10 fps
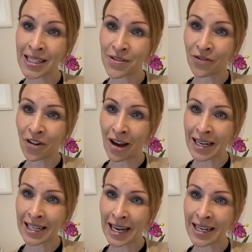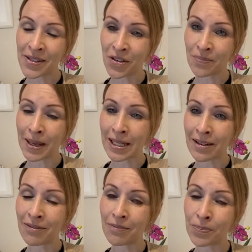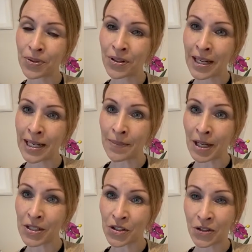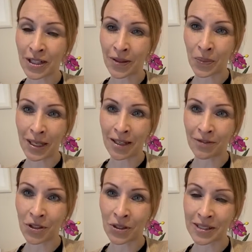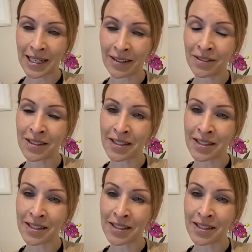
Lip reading: It's Friday, so you've made it pretty much to another week of lockdown.